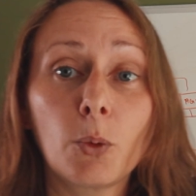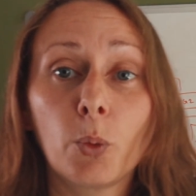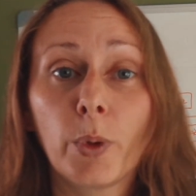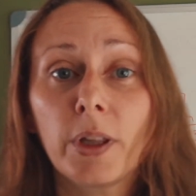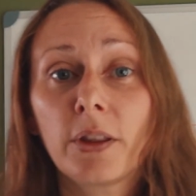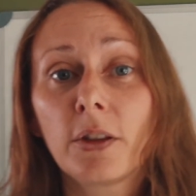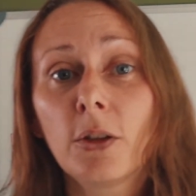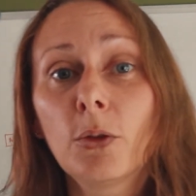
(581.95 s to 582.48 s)

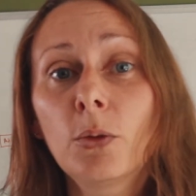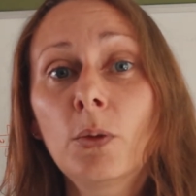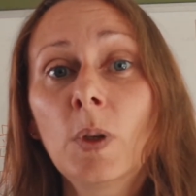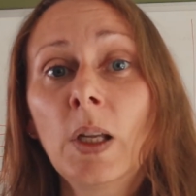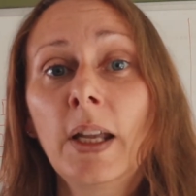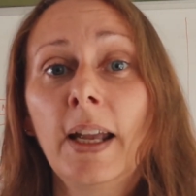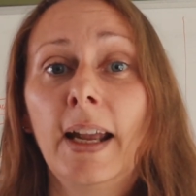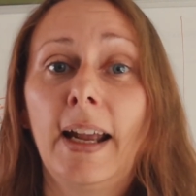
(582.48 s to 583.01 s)
with you
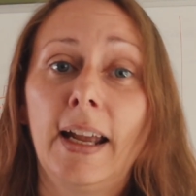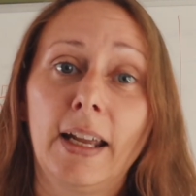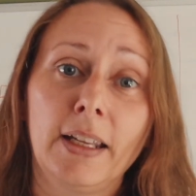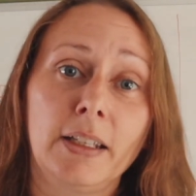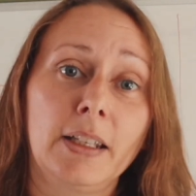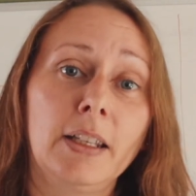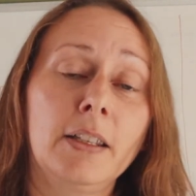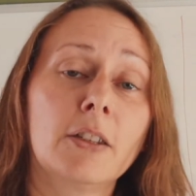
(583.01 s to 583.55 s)

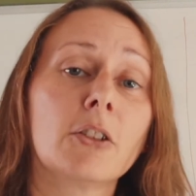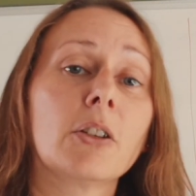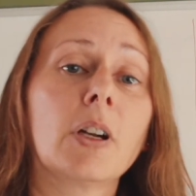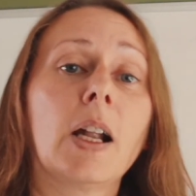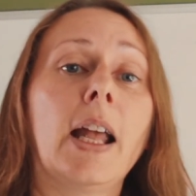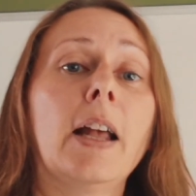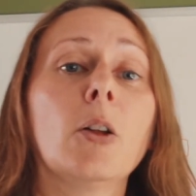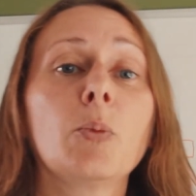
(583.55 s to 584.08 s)
and either
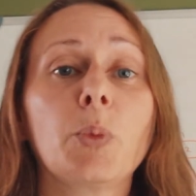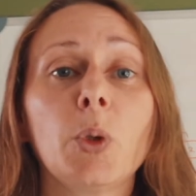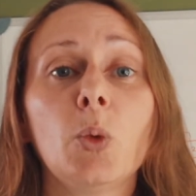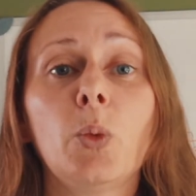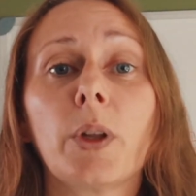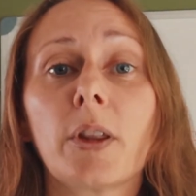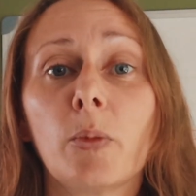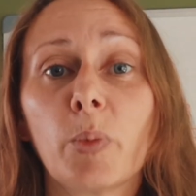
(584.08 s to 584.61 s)
help you
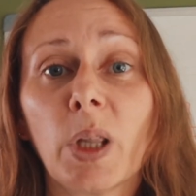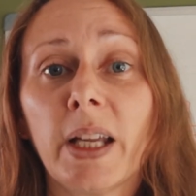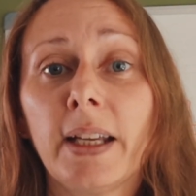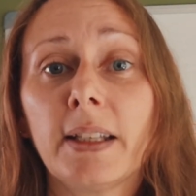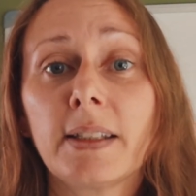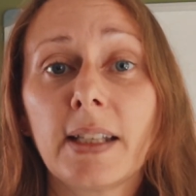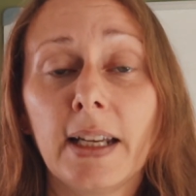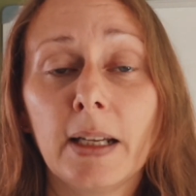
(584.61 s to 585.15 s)
with a
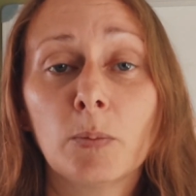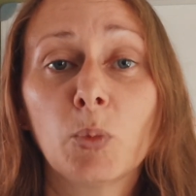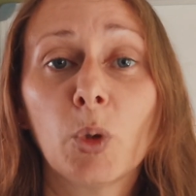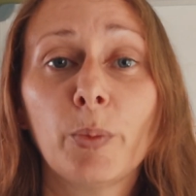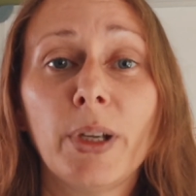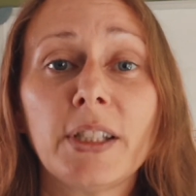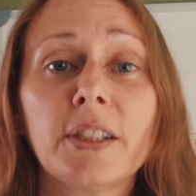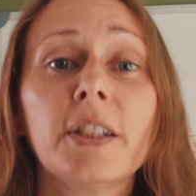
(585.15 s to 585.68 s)
plan to
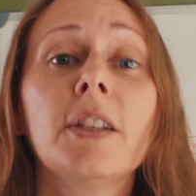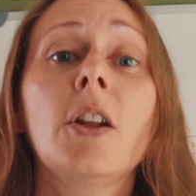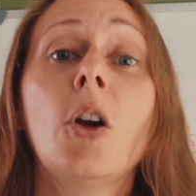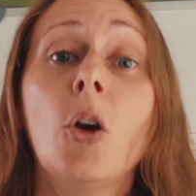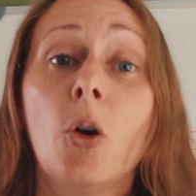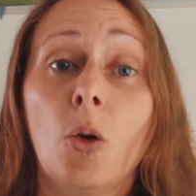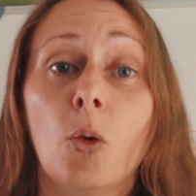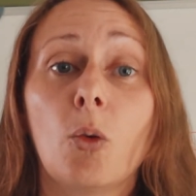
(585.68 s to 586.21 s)
implement it
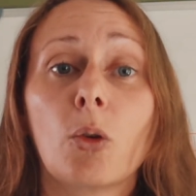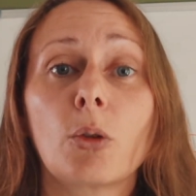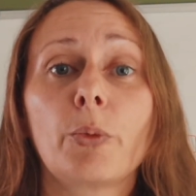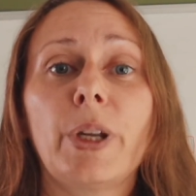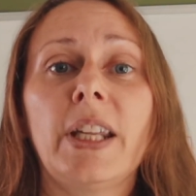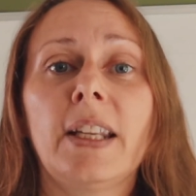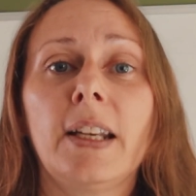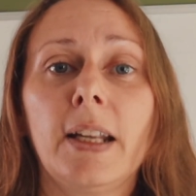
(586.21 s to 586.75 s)
or
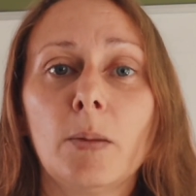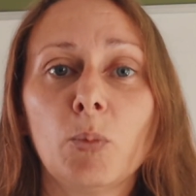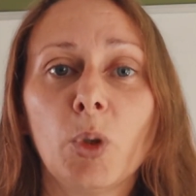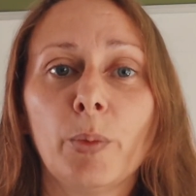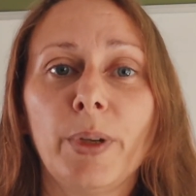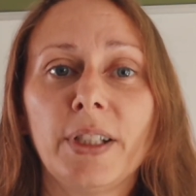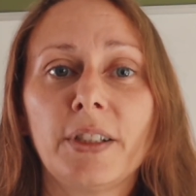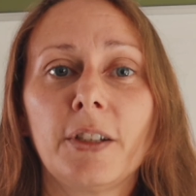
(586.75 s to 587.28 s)
we can
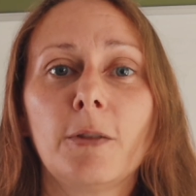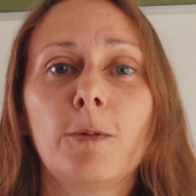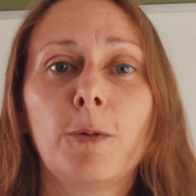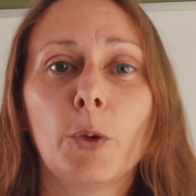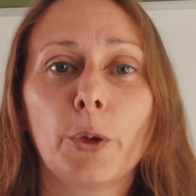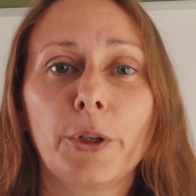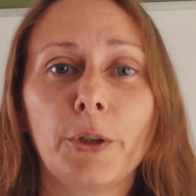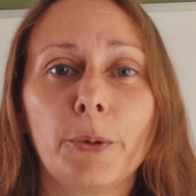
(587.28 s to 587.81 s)
implement it
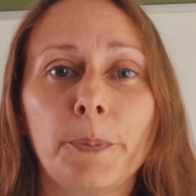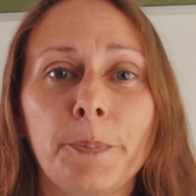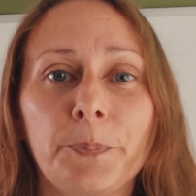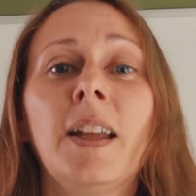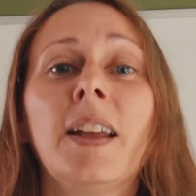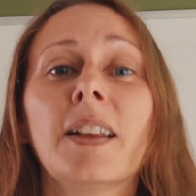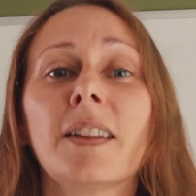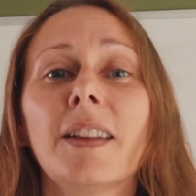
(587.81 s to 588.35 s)
for you.
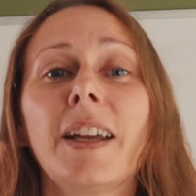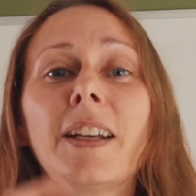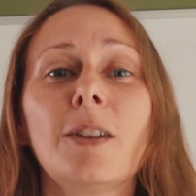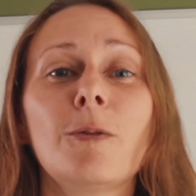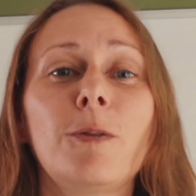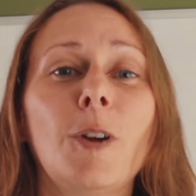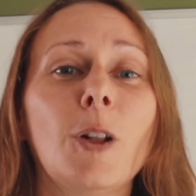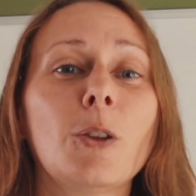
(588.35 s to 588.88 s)
Like
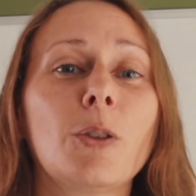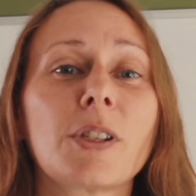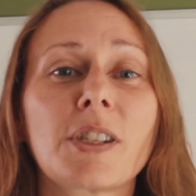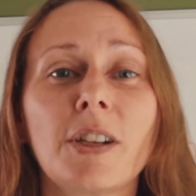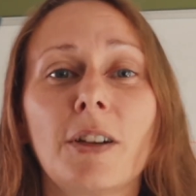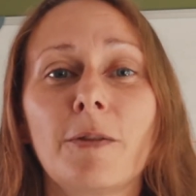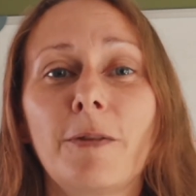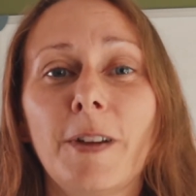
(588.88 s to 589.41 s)
and follow us
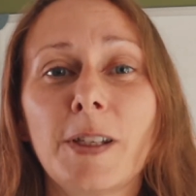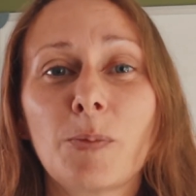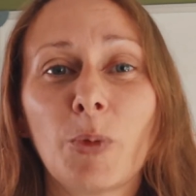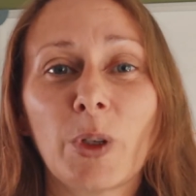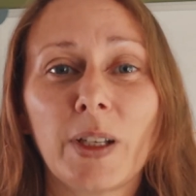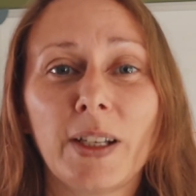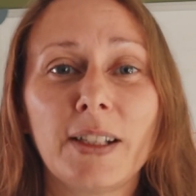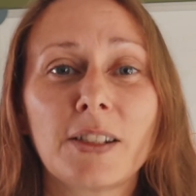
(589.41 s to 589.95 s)
on
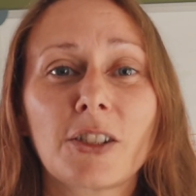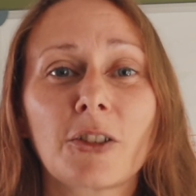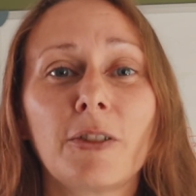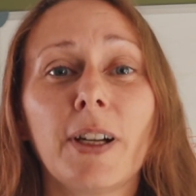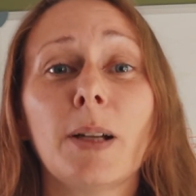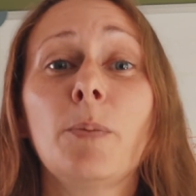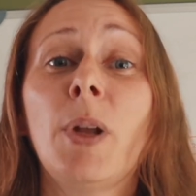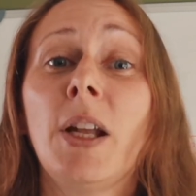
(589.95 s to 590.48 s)
Facebook and
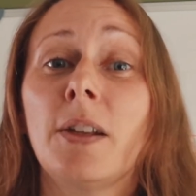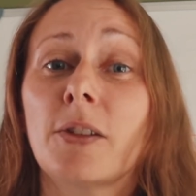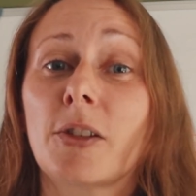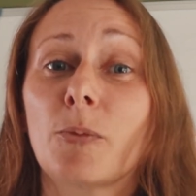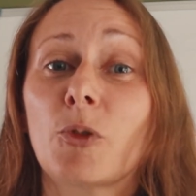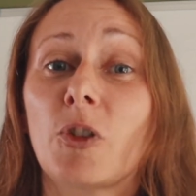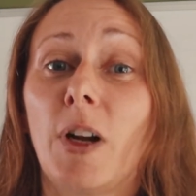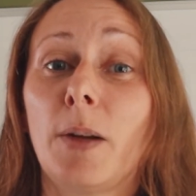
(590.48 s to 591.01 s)
Instagram.
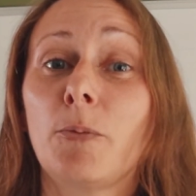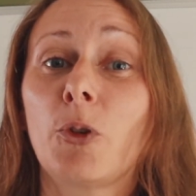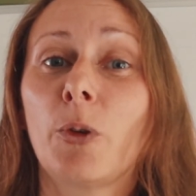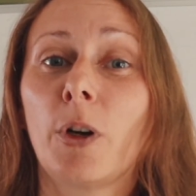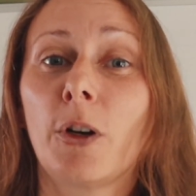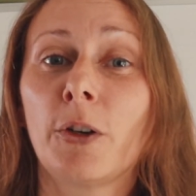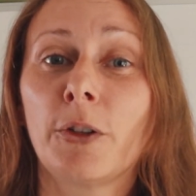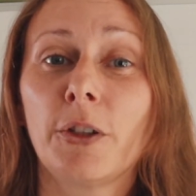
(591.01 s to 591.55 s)
Subscribe to
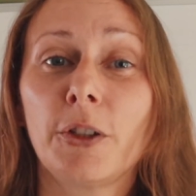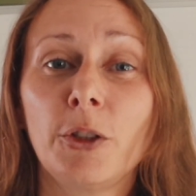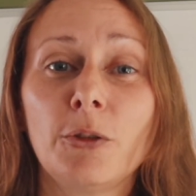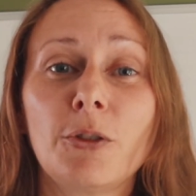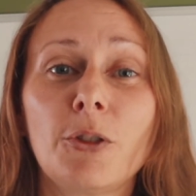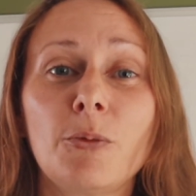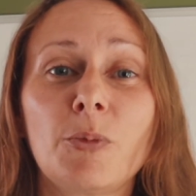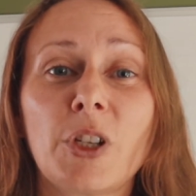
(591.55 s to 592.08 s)
our
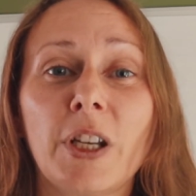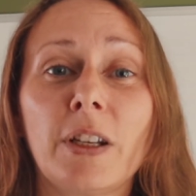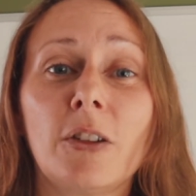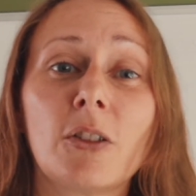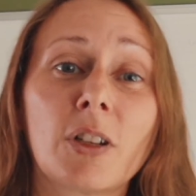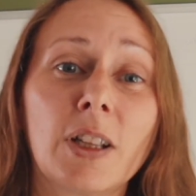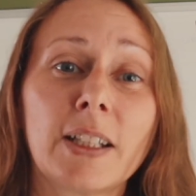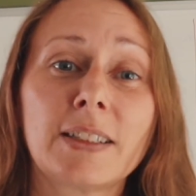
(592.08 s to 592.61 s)
YouTube channel.
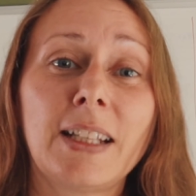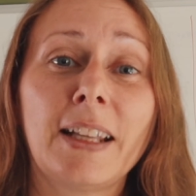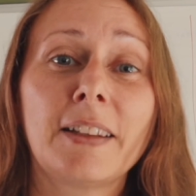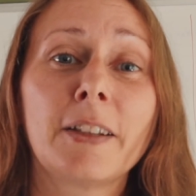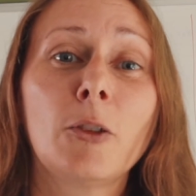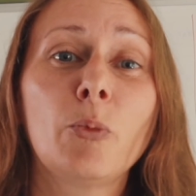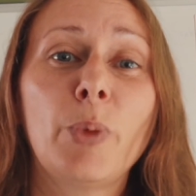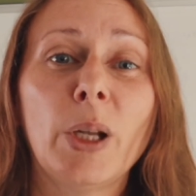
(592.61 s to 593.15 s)
Click that
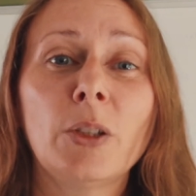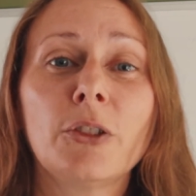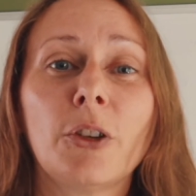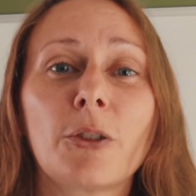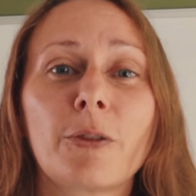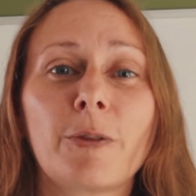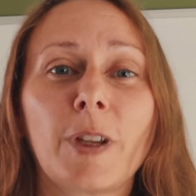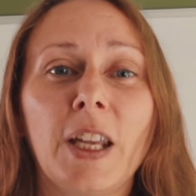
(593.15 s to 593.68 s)
little bell
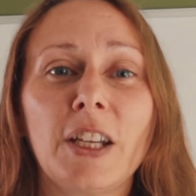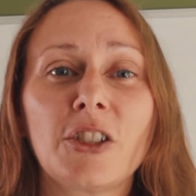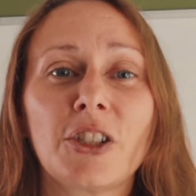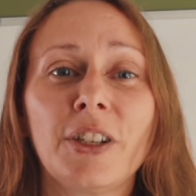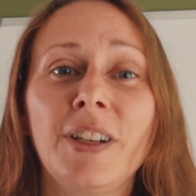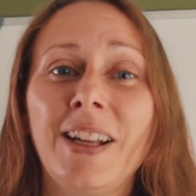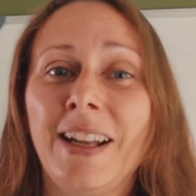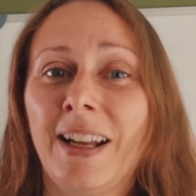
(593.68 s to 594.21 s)
notification,
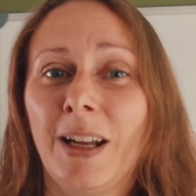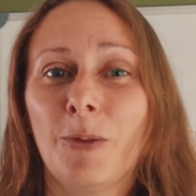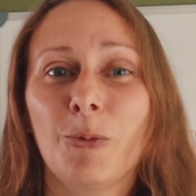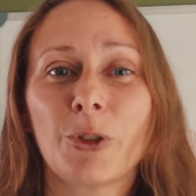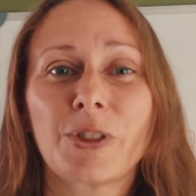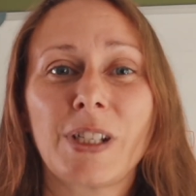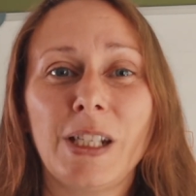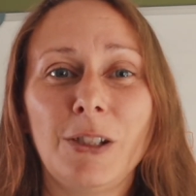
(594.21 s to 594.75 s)
and we'll
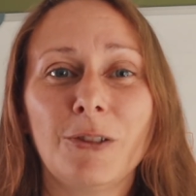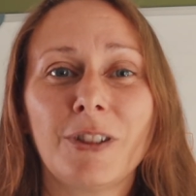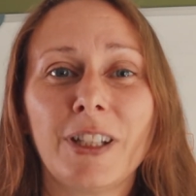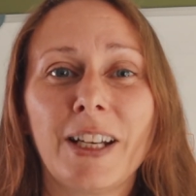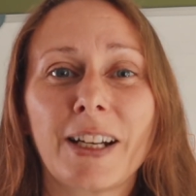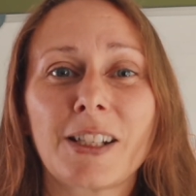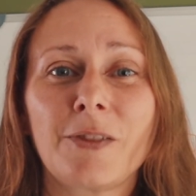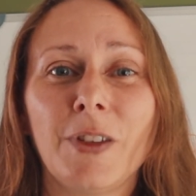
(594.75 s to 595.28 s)
see you in the
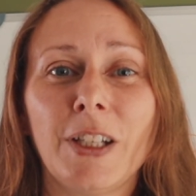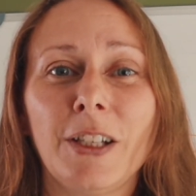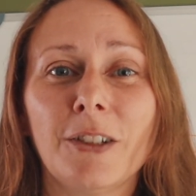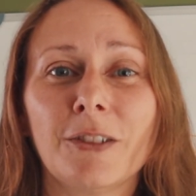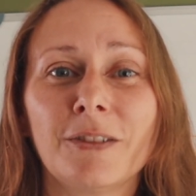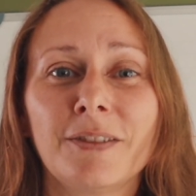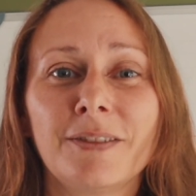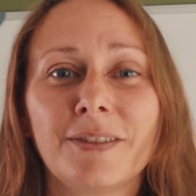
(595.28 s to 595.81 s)
next video.
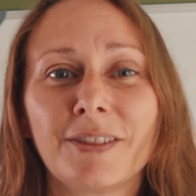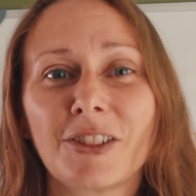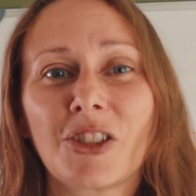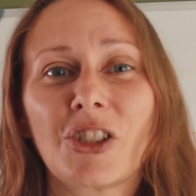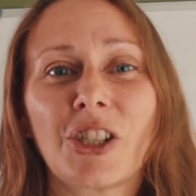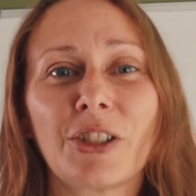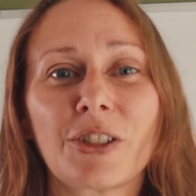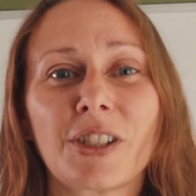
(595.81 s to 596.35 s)

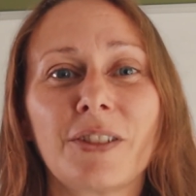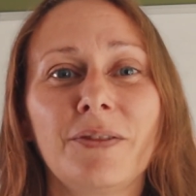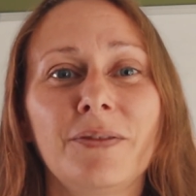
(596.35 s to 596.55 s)
Cheers.